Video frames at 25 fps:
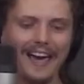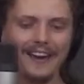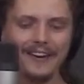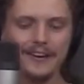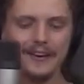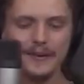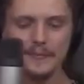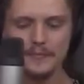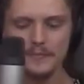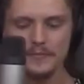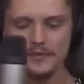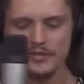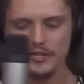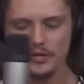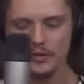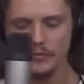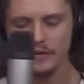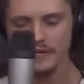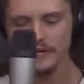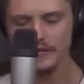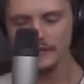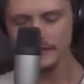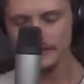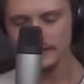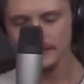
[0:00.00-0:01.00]
and um, so
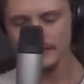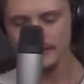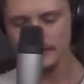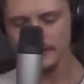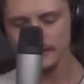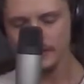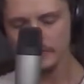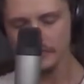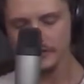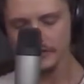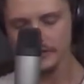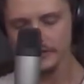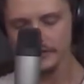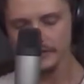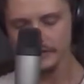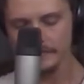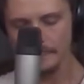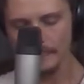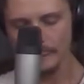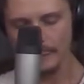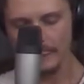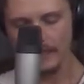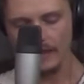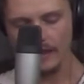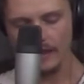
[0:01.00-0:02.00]
I did this ceremony,
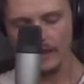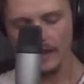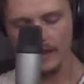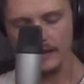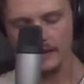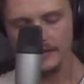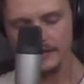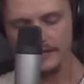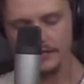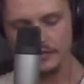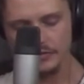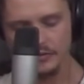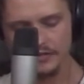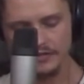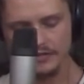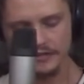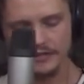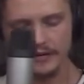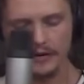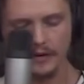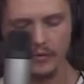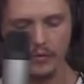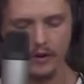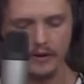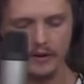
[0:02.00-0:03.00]
and this was
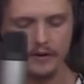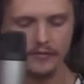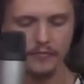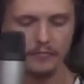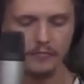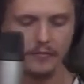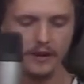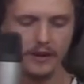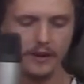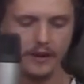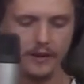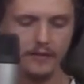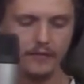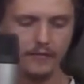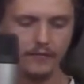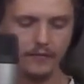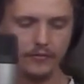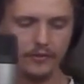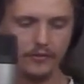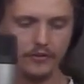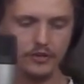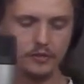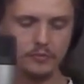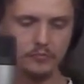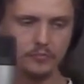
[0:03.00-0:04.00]
now one of my
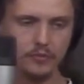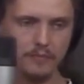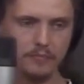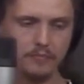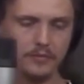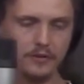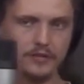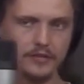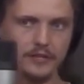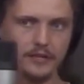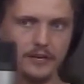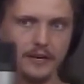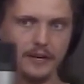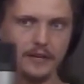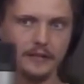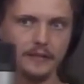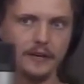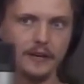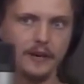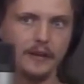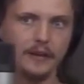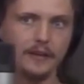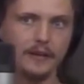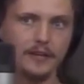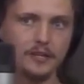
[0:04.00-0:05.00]
first proper
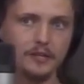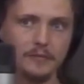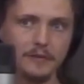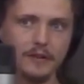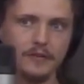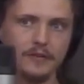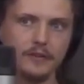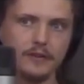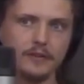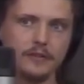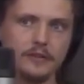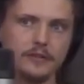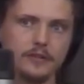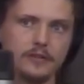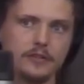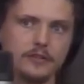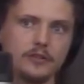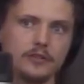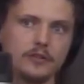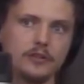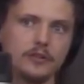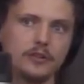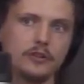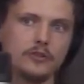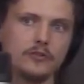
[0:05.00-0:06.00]
psychedelic
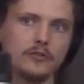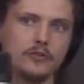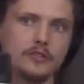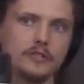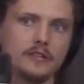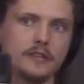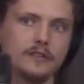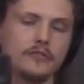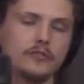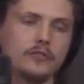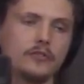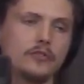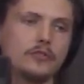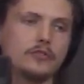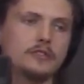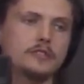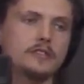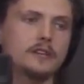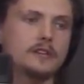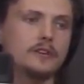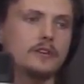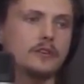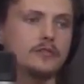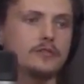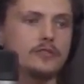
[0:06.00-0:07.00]
experiences, you know, because I
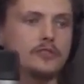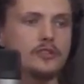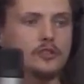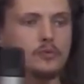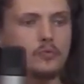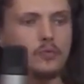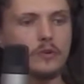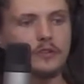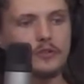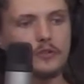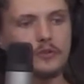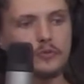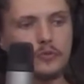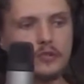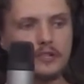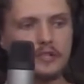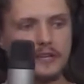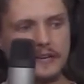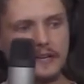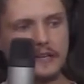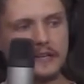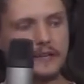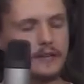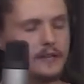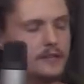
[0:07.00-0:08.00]
thought I don't just want to
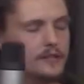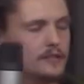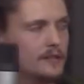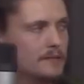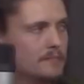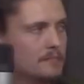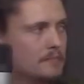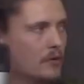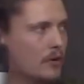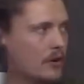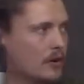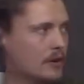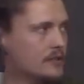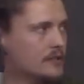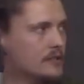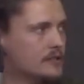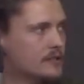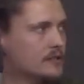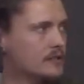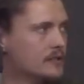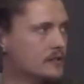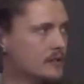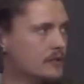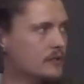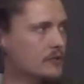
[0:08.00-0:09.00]
take it and
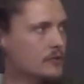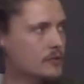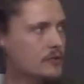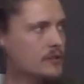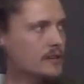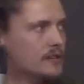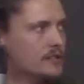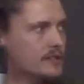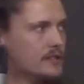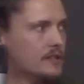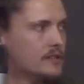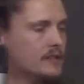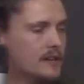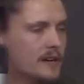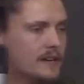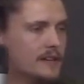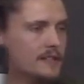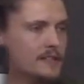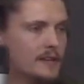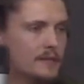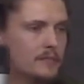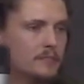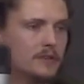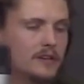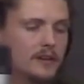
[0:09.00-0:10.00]
party and do this and
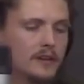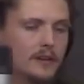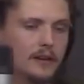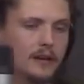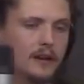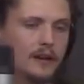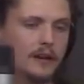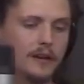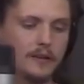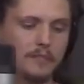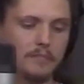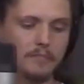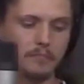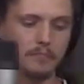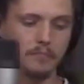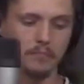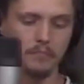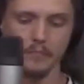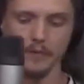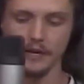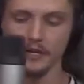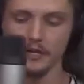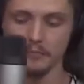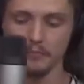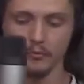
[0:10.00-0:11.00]
that. I mean, like, I can
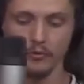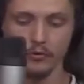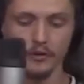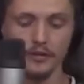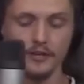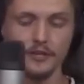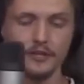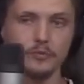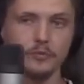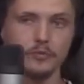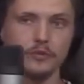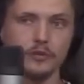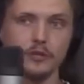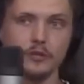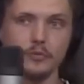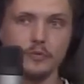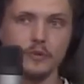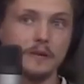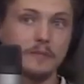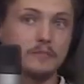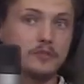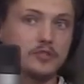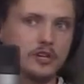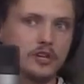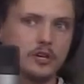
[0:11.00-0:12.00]
explore this world
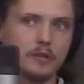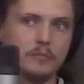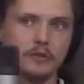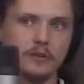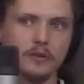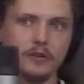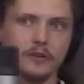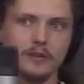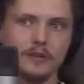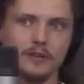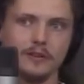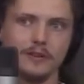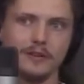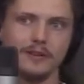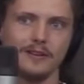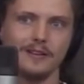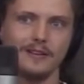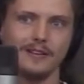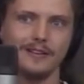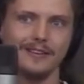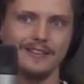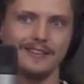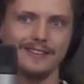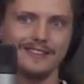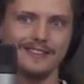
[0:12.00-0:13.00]
when I'm sober. Yeah.
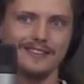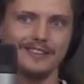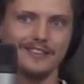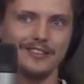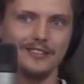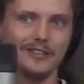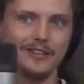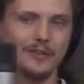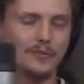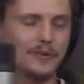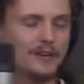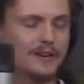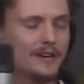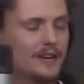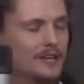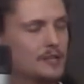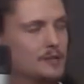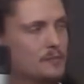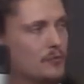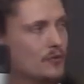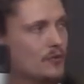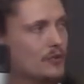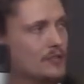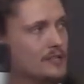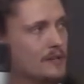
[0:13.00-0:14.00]
You know, I want to
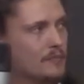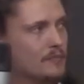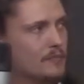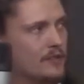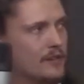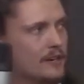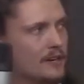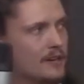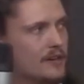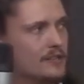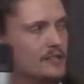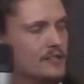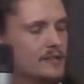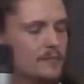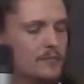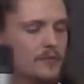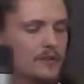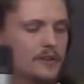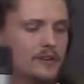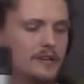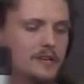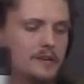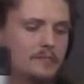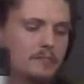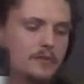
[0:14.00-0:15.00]
explore something else,
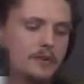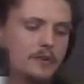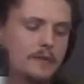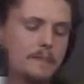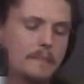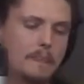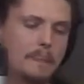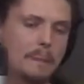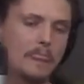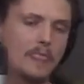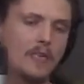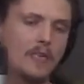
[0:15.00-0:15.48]
something deeper.